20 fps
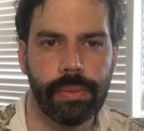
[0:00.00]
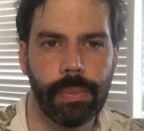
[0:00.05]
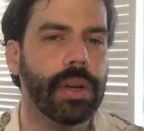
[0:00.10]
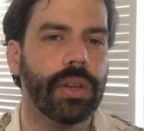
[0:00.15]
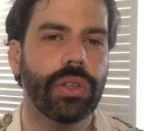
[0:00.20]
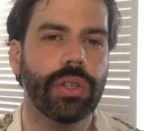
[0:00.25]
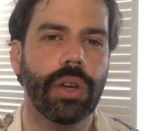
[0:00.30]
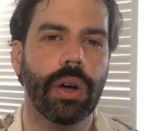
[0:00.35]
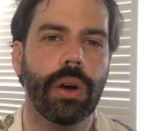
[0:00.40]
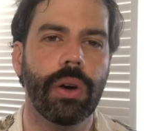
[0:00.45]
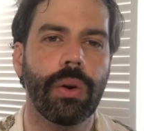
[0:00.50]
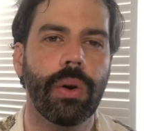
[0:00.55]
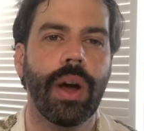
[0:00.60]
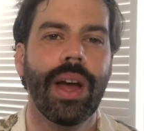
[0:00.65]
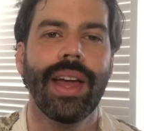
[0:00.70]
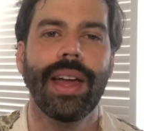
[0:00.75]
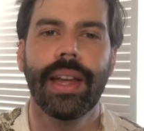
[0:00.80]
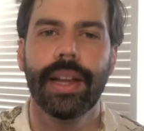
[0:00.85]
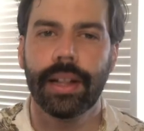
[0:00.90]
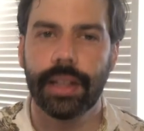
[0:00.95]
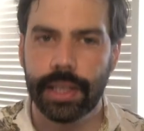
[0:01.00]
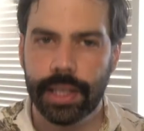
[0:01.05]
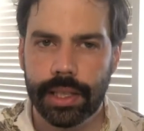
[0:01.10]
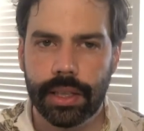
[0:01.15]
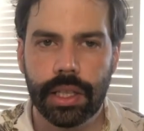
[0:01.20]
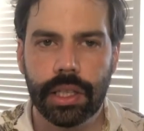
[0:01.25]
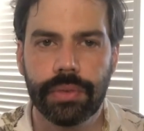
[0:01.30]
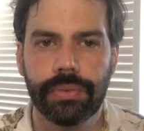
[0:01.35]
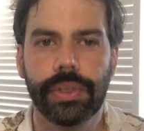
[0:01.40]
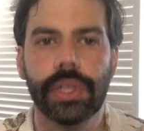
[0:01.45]
So click
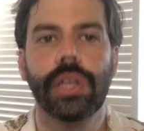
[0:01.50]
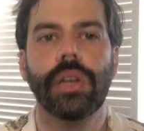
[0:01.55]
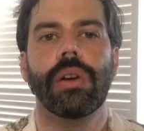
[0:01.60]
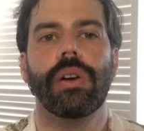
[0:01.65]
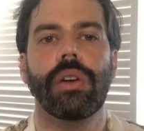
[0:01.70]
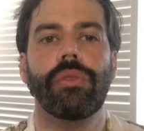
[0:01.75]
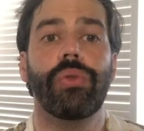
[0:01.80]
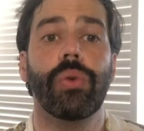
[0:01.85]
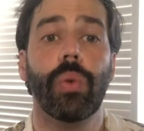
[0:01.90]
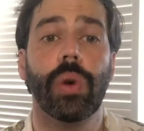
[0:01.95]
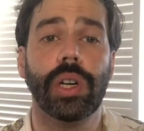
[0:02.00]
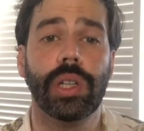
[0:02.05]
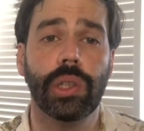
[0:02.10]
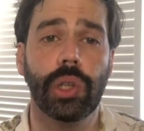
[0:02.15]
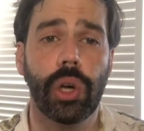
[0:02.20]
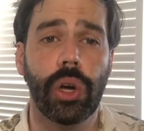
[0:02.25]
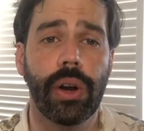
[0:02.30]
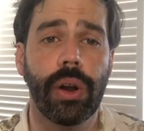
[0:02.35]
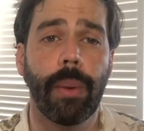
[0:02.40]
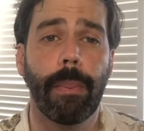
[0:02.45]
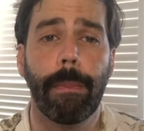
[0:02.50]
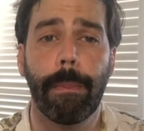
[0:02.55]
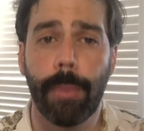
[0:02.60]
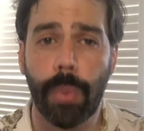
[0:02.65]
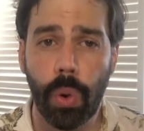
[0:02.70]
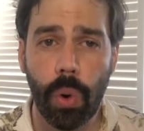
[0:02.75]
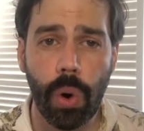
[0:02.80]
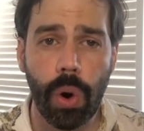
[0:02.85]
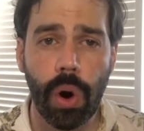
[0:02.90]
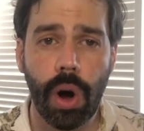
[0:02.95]
this video if you want to learn
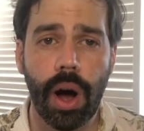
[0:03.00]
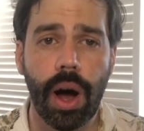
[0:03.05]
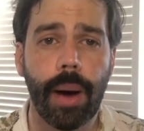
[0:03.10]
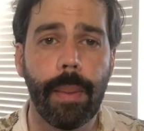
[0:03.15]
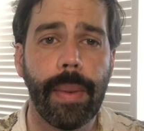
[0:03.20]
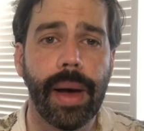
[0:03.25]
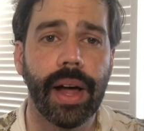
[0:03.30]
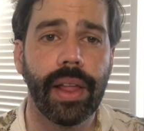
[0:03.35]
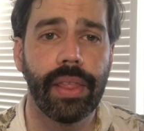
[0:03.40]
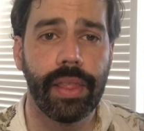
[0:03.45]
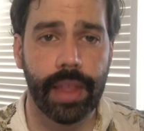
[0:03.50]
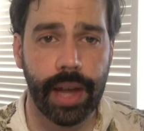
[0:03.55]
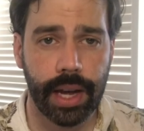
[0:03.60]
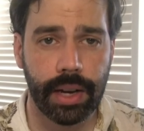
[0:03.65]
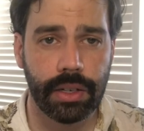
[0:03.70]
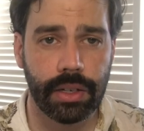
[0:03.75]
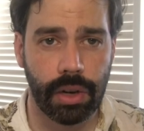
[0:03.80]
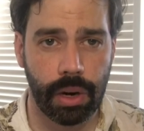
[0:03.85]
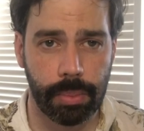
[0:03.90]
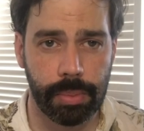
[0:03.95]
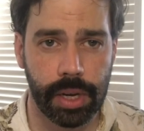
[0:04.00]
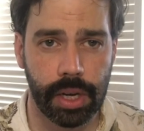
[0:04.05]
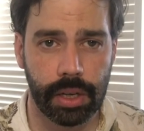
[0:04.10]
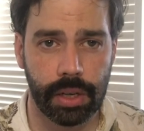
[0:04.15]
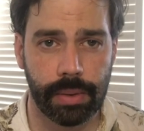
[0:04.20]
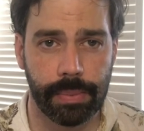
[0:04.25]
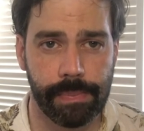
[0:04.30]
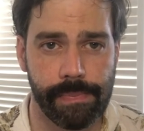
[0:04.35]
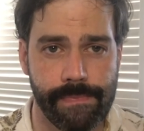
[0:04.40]
more about that topic.